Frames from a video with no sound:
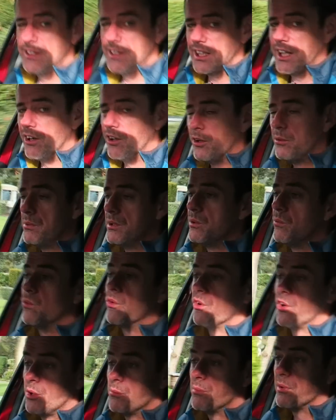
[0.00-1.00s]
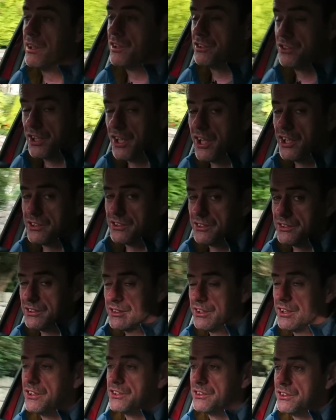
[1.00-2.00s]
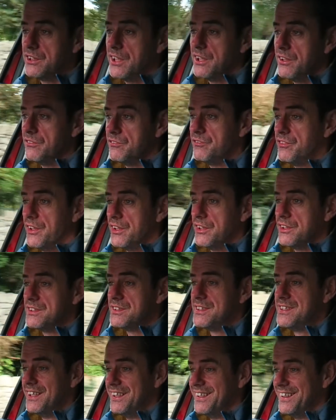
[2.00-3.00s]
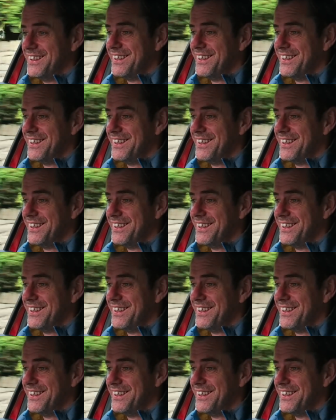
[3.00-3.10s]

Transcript: terribly worried about a charging station now, in fairness.